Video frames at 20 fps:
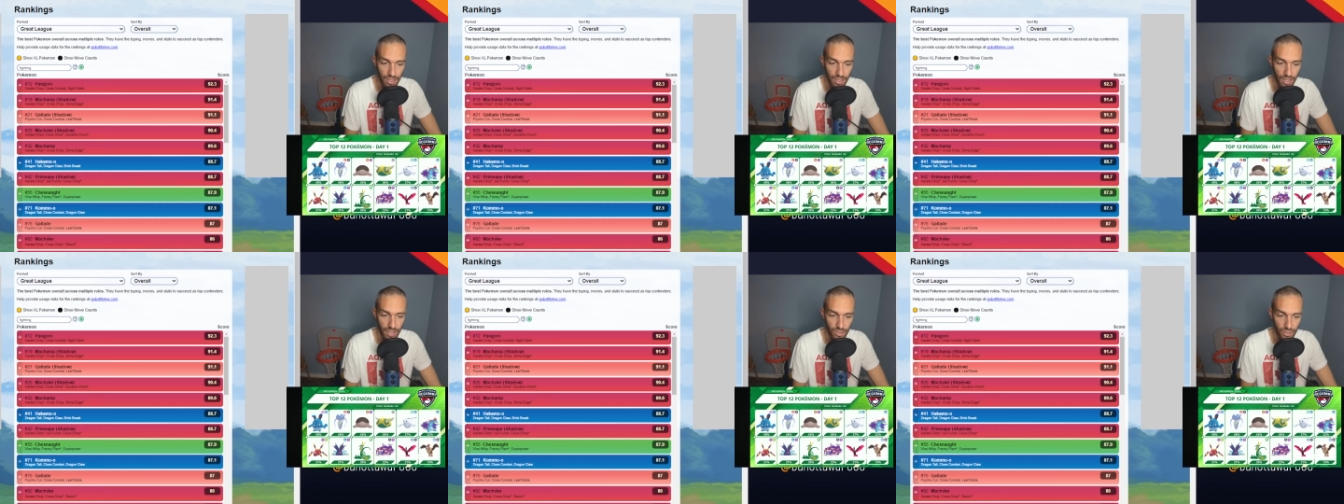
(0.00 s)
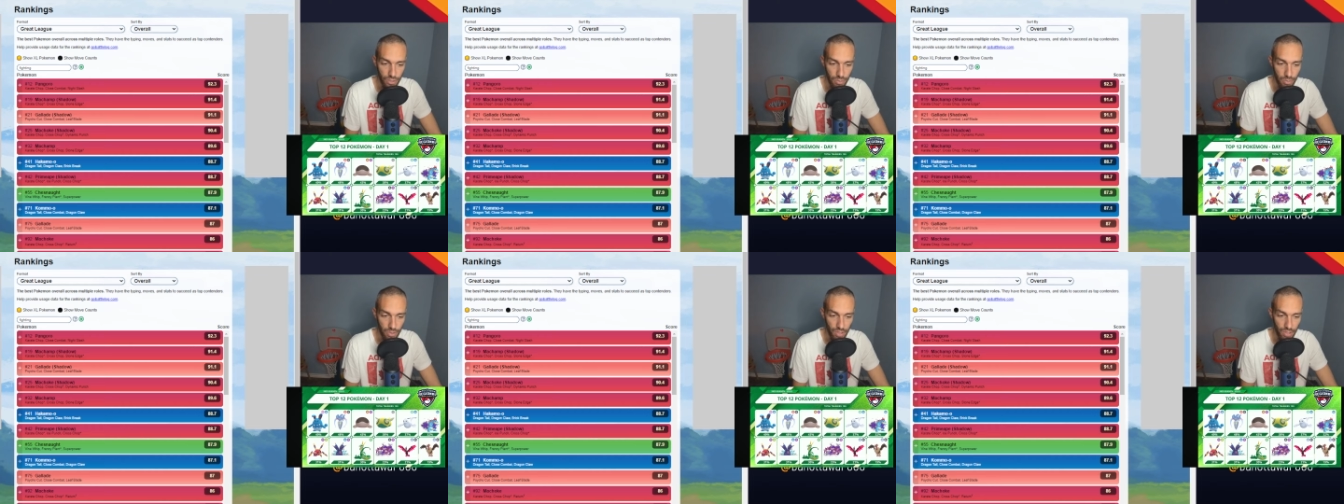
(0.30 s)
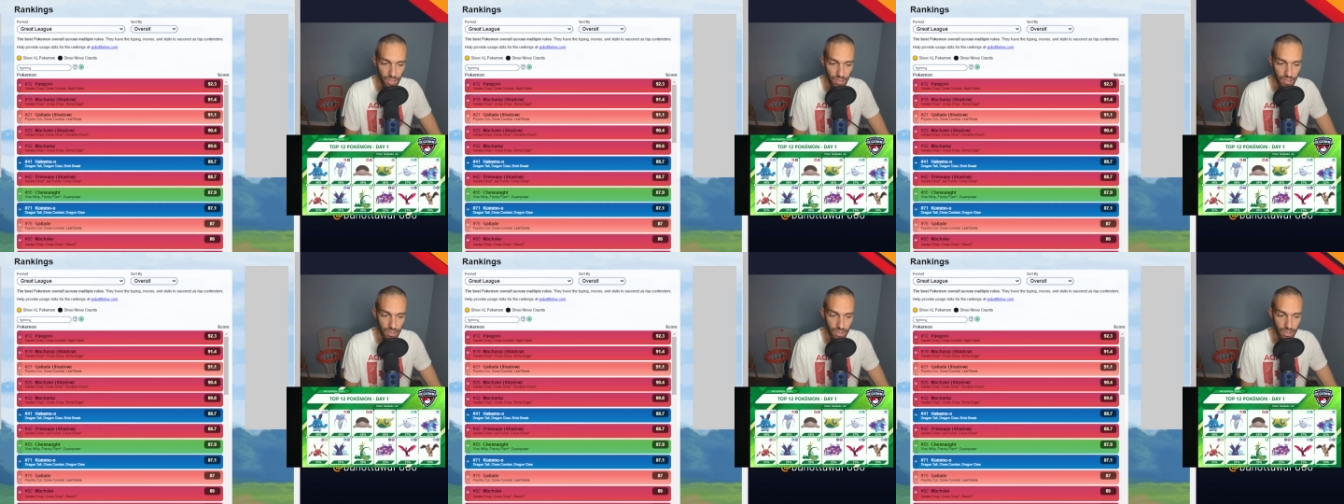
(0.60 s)
Azumarill,
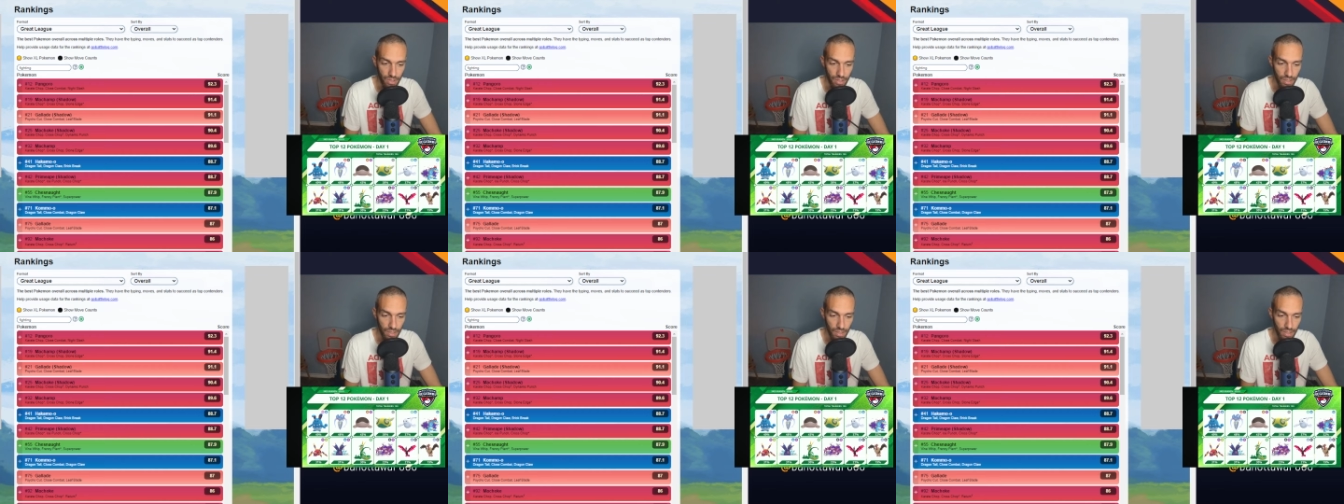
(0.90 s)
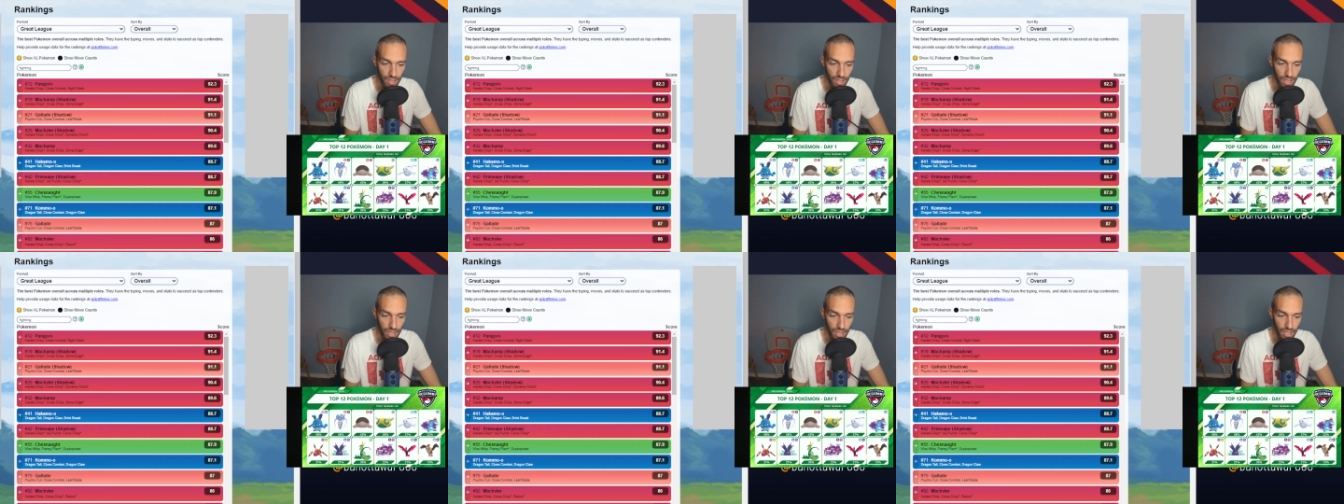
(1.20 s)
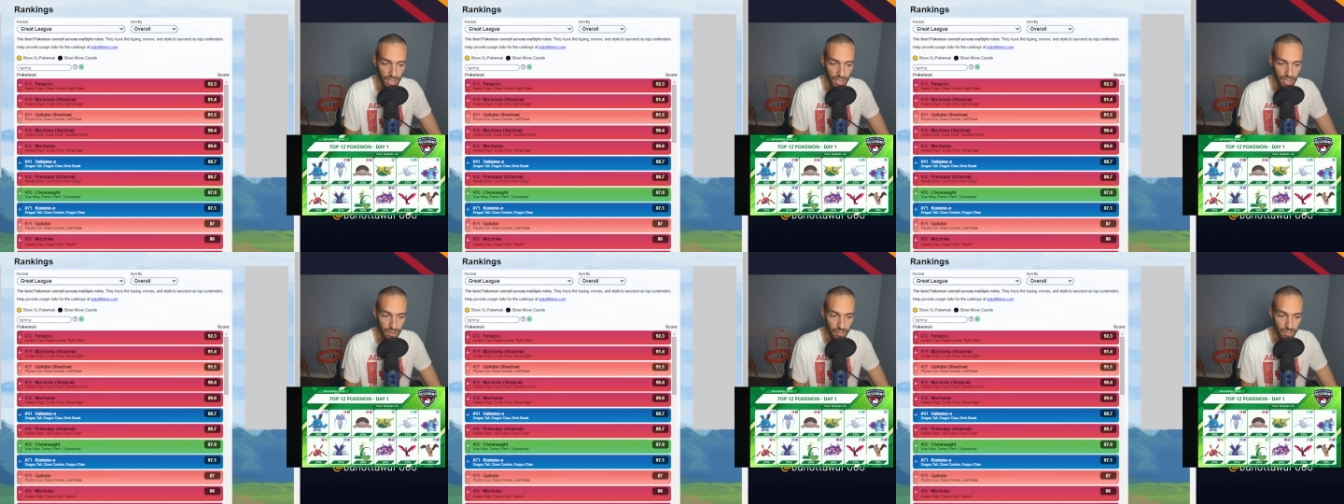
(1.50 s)

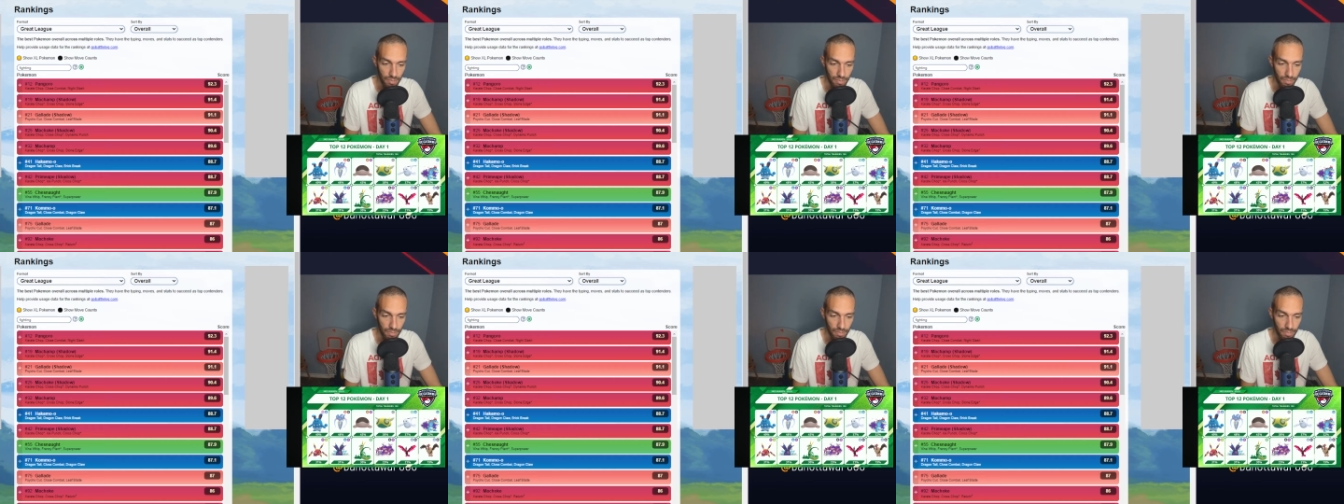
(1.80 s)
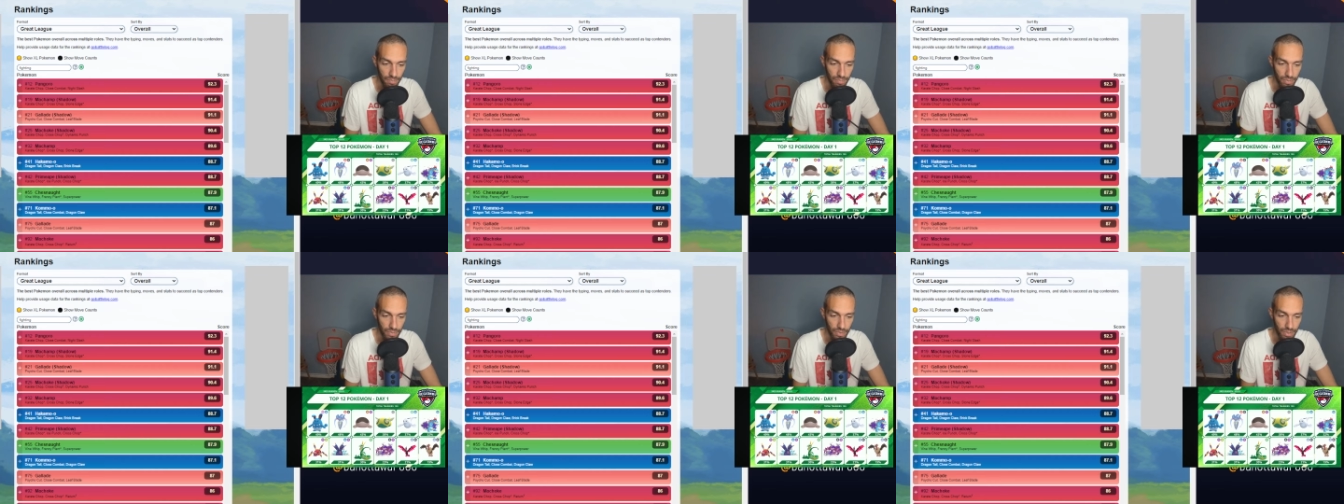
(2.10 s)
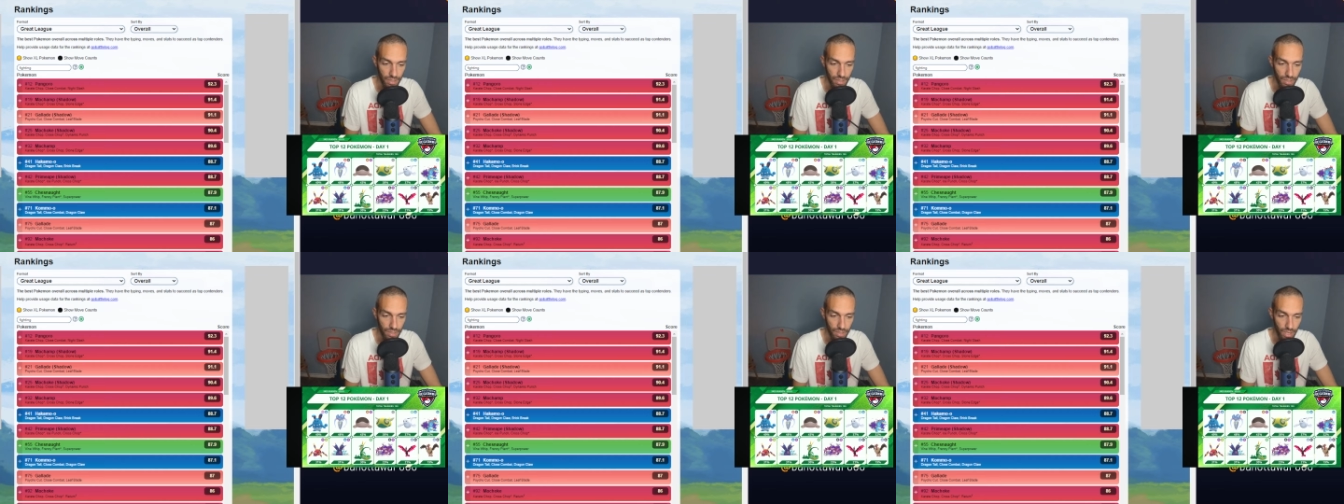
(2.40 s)

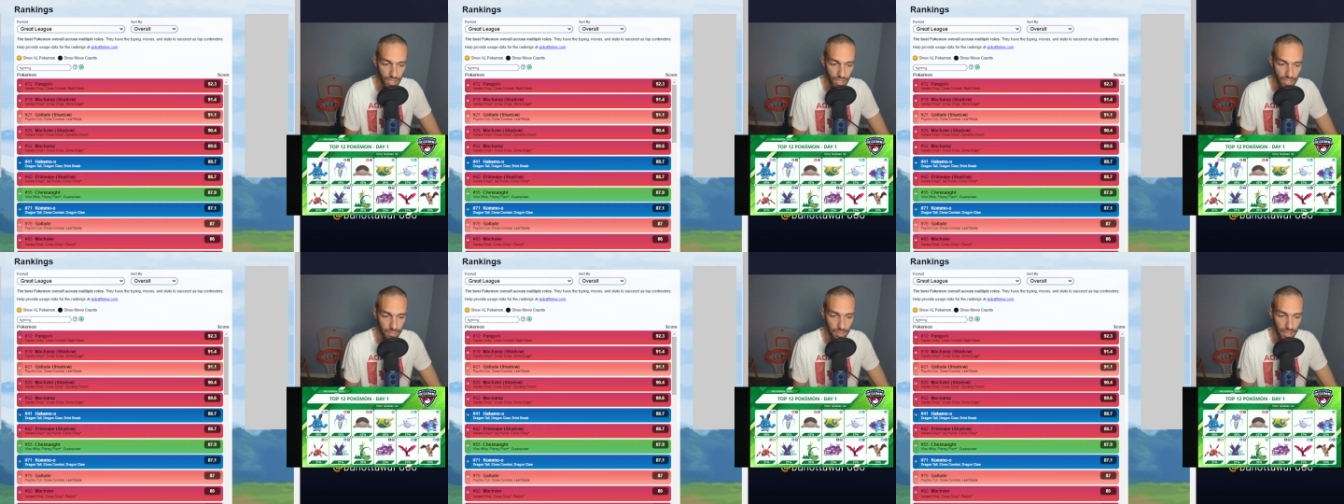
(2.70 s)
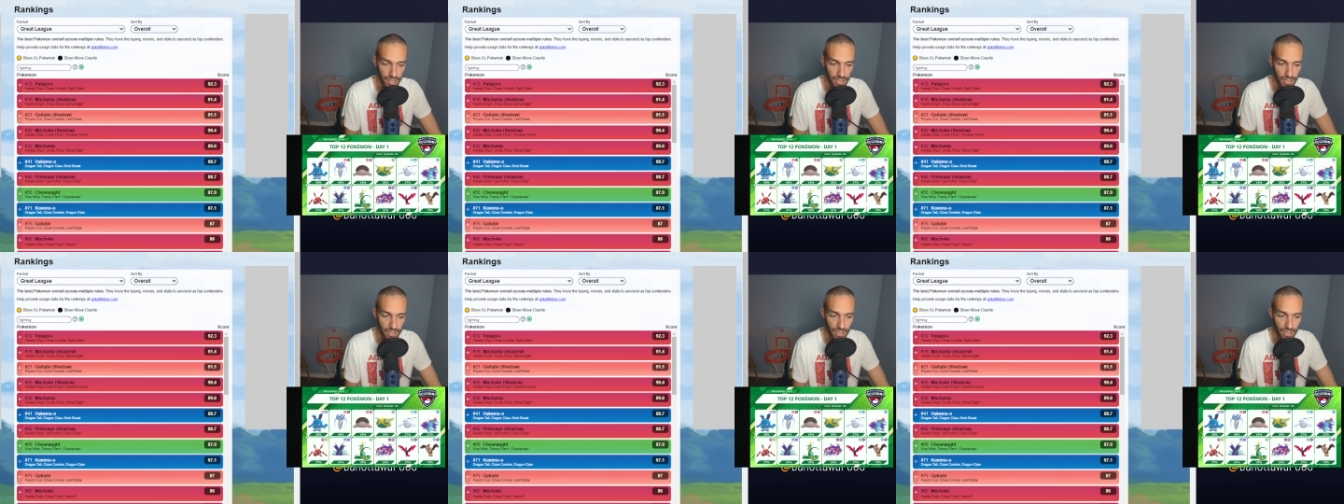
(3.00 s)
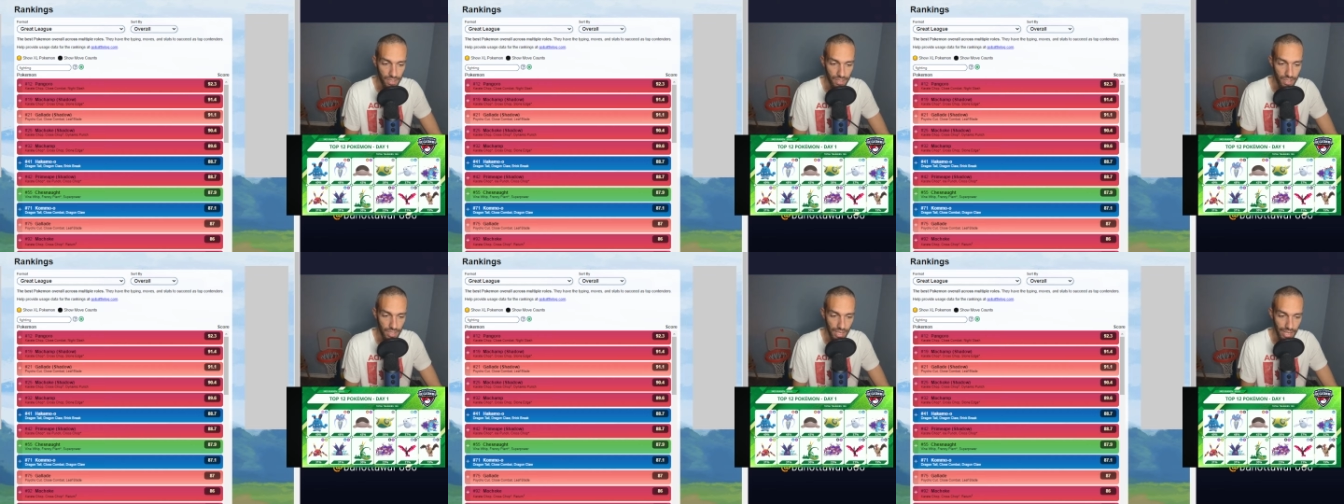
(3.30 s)
Toxapex,
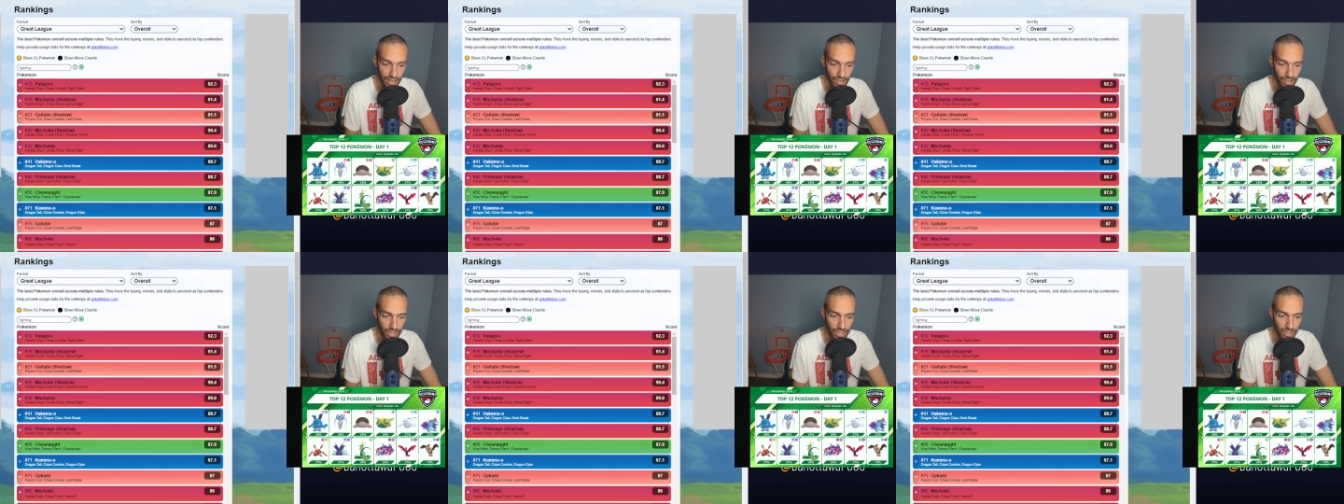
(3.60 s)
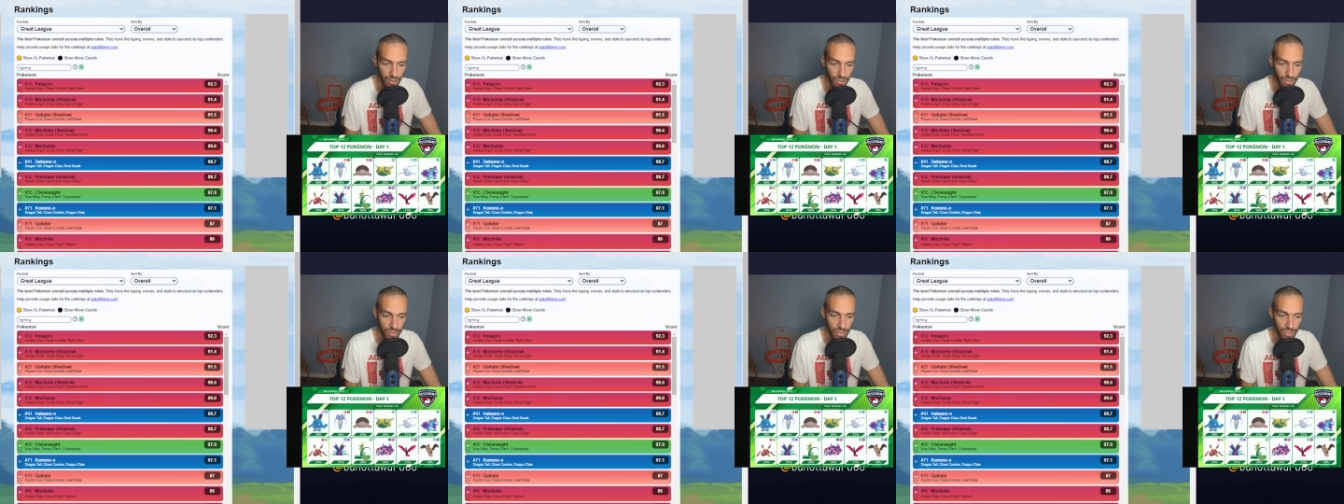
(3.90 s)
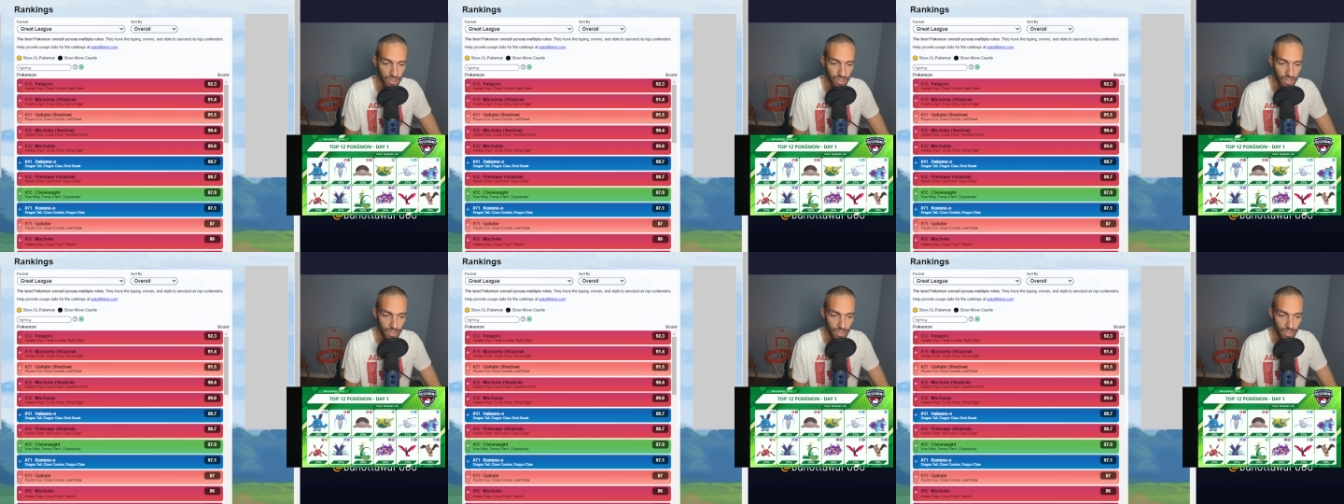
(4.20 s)
Ariados.